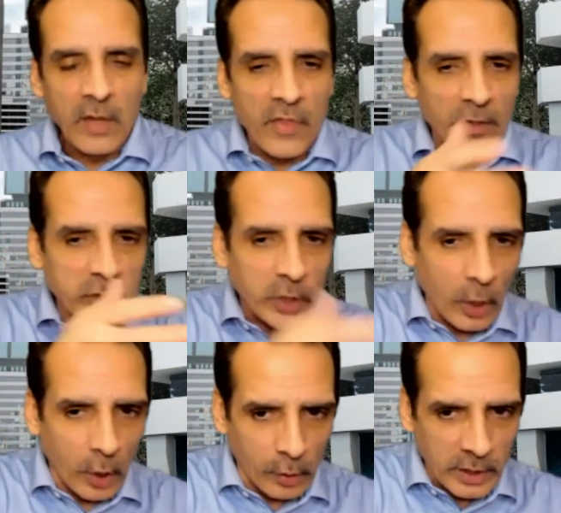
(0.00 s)

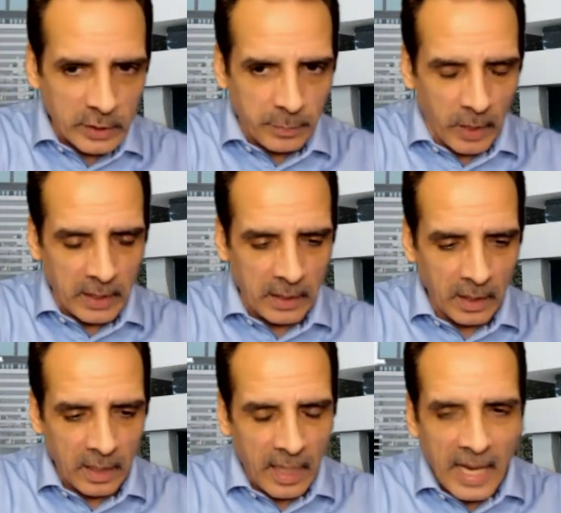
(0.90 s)
There's earnest money
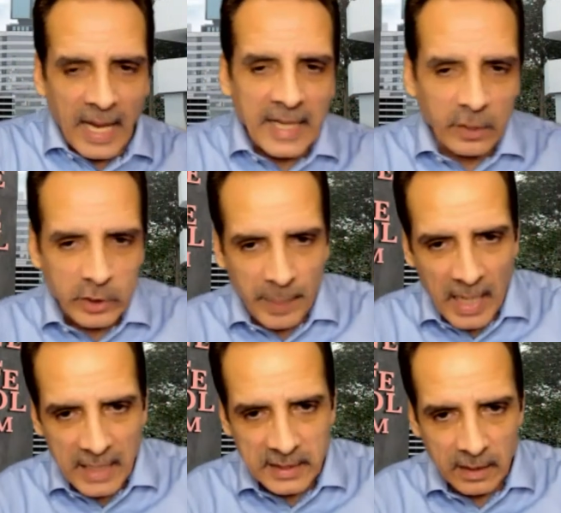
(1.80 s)
and there's
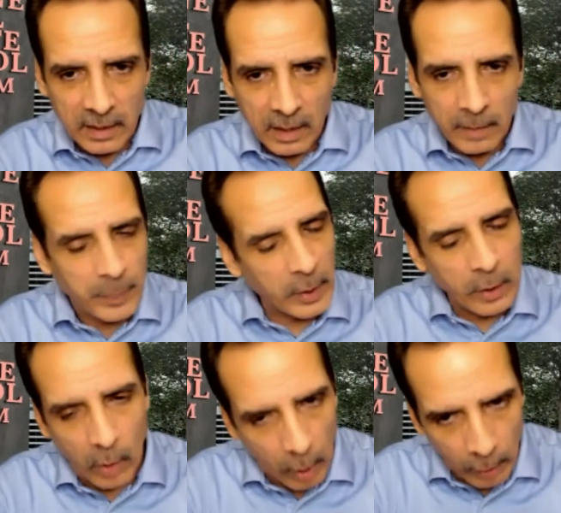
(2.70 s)
deposit, but
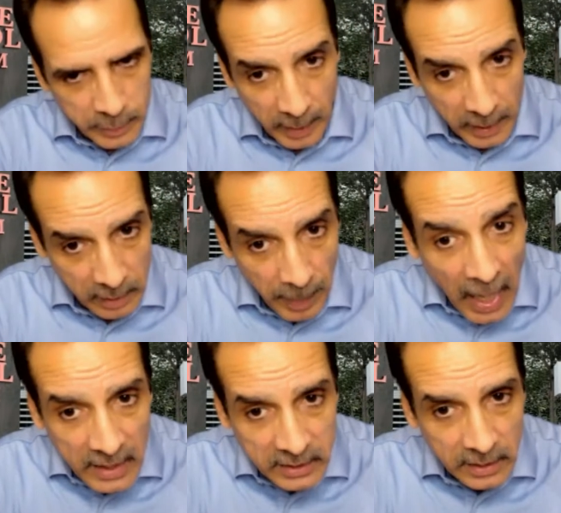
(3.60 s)
no earnest money
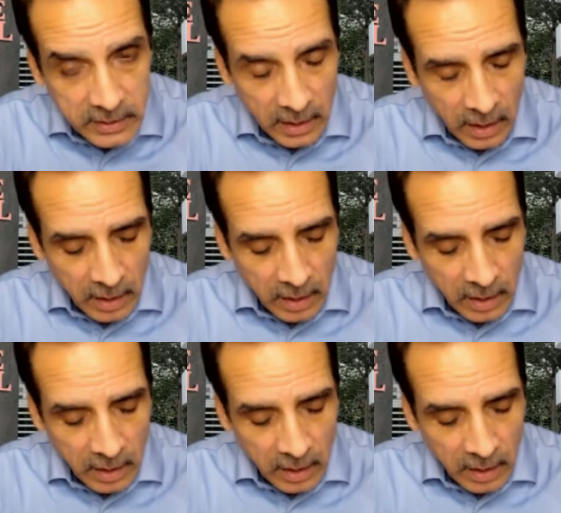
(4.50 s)
deposit.